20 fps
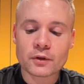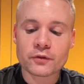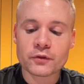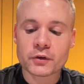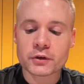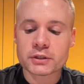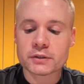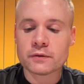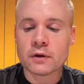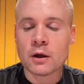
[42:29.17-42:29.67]

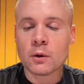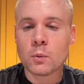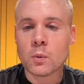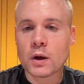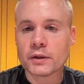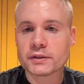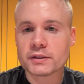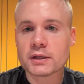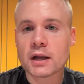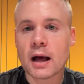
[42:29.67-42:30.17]
First of all,
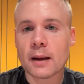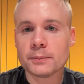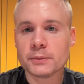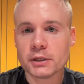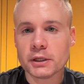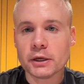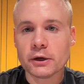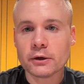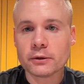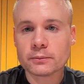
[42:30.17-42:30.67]
what's top
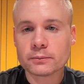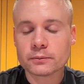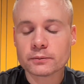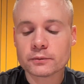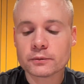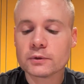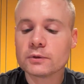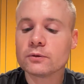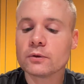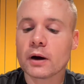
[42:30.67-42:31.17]
tier?
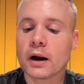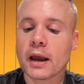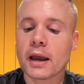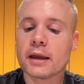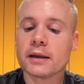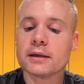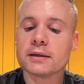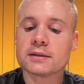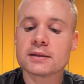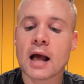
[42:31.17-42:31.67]

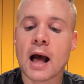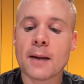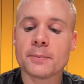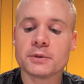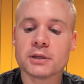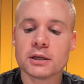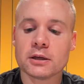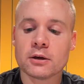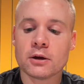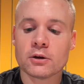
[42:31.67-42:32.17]
Right? Is
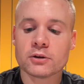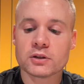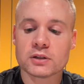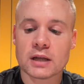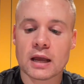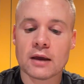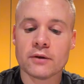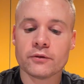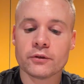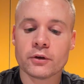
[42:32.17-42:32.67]
top tier
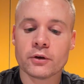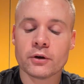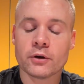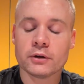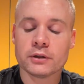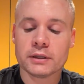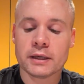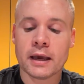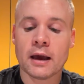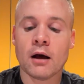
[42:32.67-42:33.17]

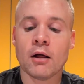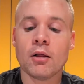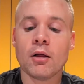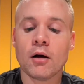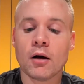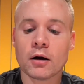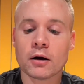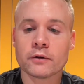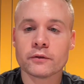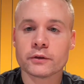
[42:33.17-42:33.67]
Stanford, Yale,
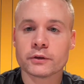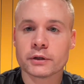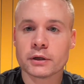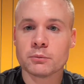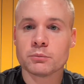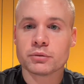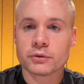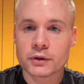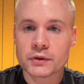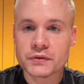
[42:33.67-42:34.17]
Harvard,
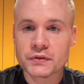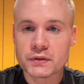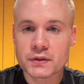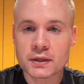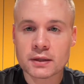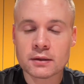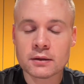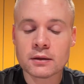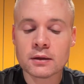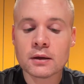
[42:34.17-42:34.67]
and
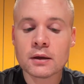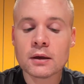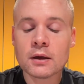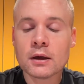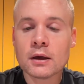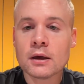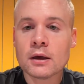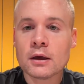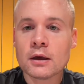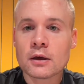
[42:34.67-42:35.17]
Princeton
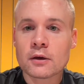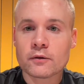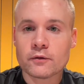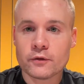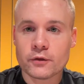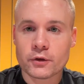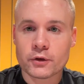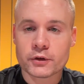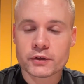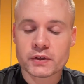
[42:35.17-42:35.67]

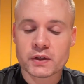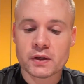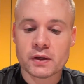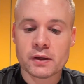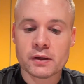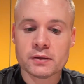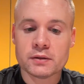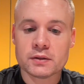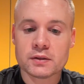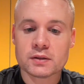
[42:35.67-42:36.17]

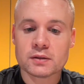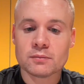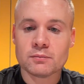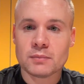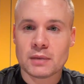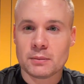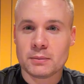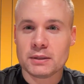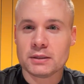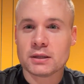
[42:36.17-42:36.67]
versus
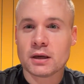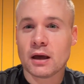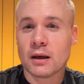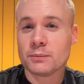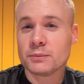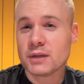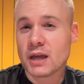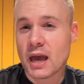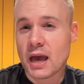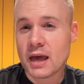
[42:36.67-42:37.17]
maybe
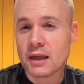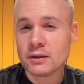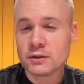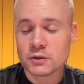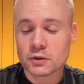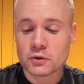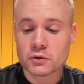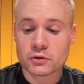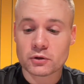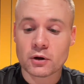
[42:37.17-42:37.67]
top 10?
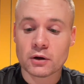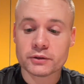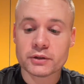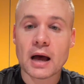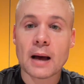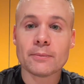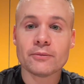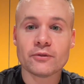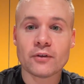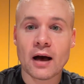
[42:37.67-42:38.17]
So those are all
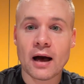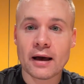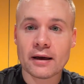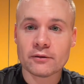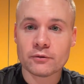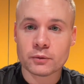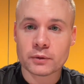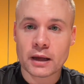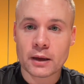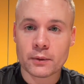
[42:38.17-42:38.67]
top
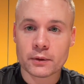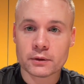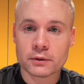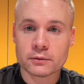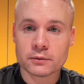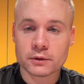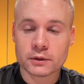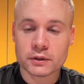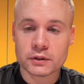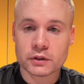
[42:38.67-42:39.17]
5, what I would
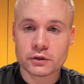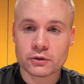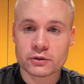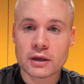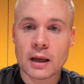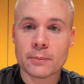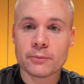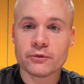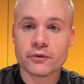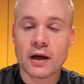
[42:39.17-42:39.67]
consider
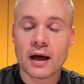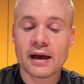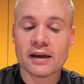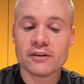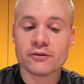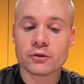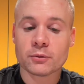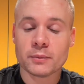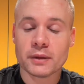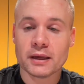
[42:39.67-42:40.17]
top
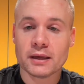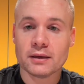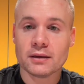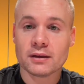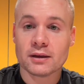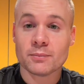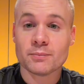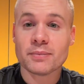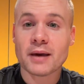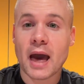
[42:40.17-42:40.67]
5 from a
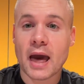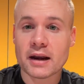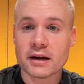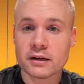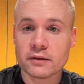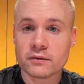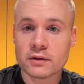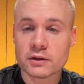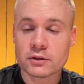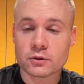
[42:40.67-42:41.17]

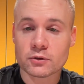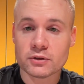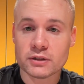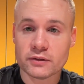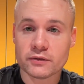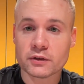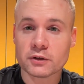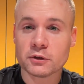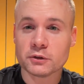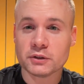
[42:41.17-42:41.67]
competitiveness or
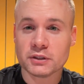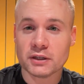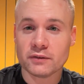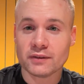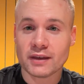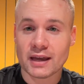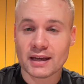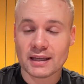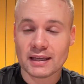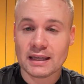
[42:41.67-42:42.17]
difficulty of
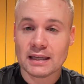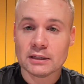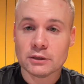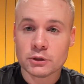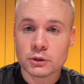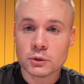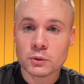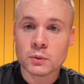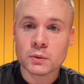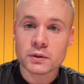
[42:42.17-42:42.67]
getting
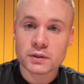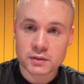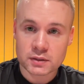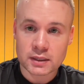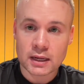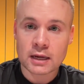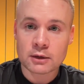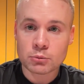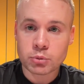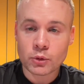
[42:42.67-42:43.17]
into
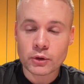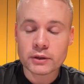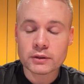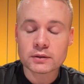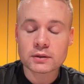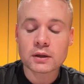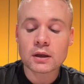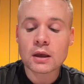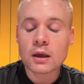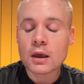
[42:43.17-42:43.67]

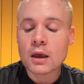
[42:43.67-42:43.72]
standpoint.